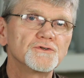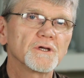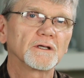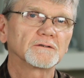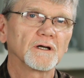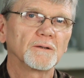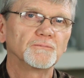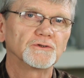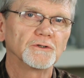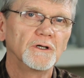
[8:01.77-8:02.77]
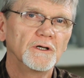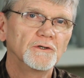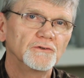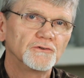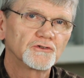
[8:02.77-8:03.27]
take time to
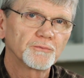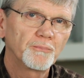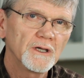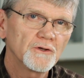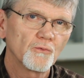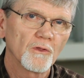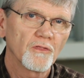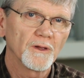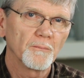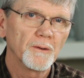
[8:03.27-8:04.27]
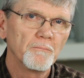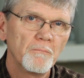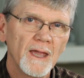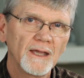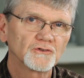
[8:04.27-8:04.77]
spend with them, it
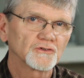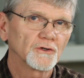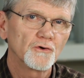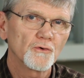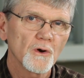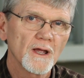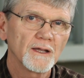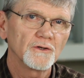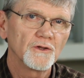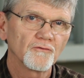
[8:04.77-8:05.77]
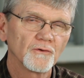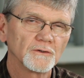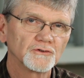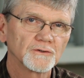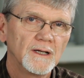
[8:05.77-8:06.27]
makes a great
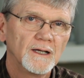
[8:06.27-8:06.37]
difference.